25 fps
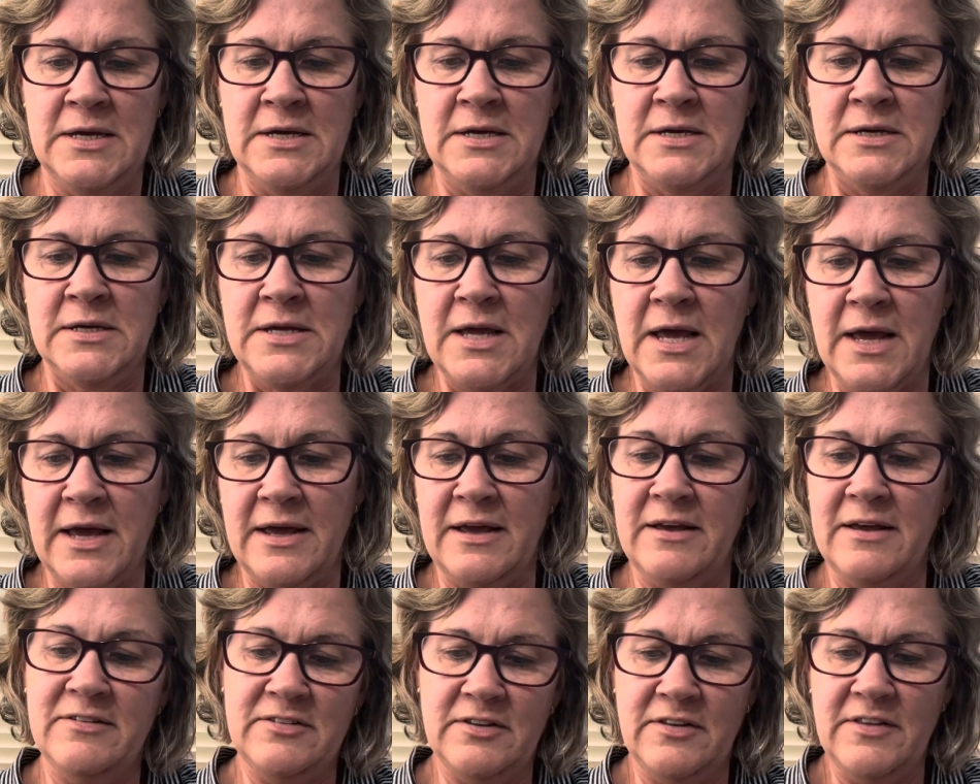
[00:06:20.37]

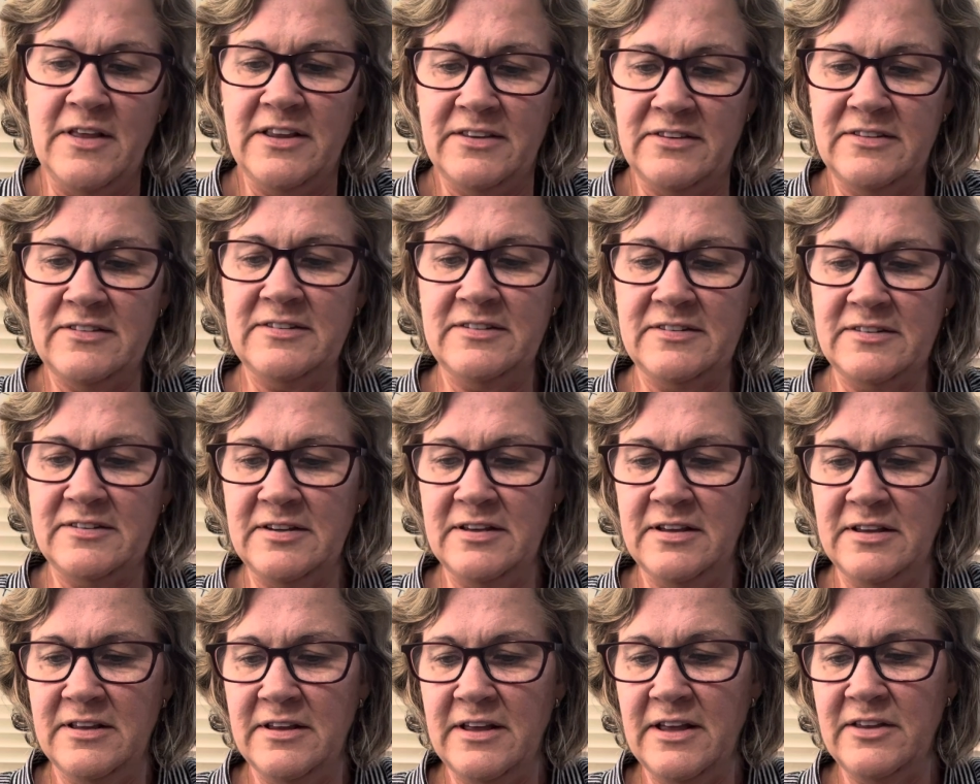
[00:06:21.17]
yeah, so that's
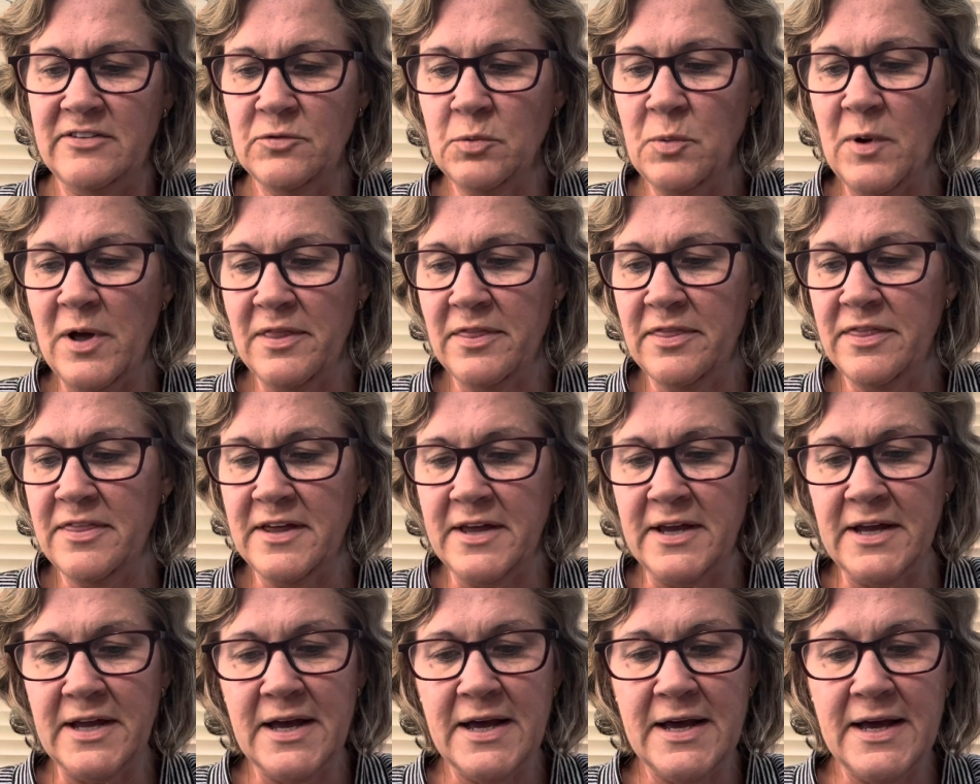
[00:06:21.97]
one
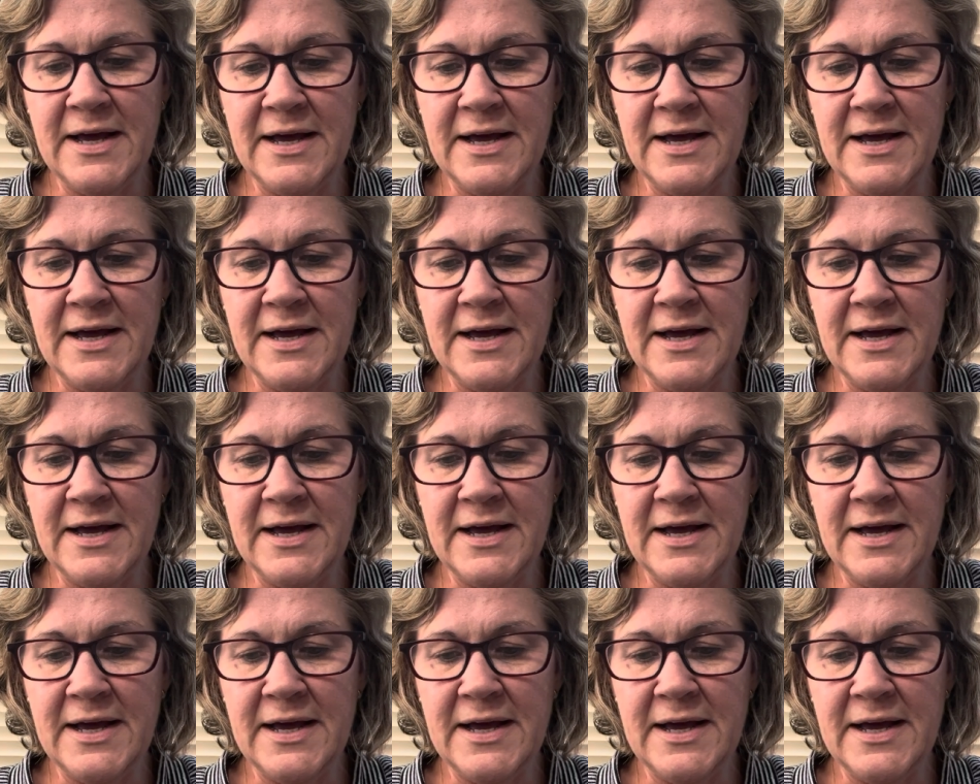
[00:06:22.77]
thing.